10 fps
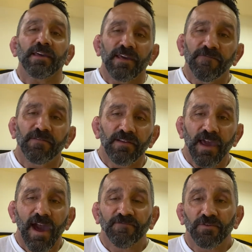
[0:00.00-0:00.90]
If and
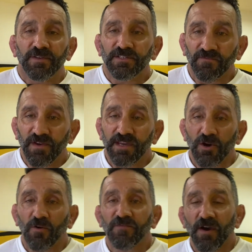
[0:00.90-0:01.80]
after this
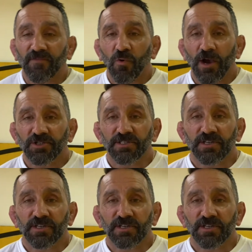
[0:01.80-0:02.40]
video, if you have questions,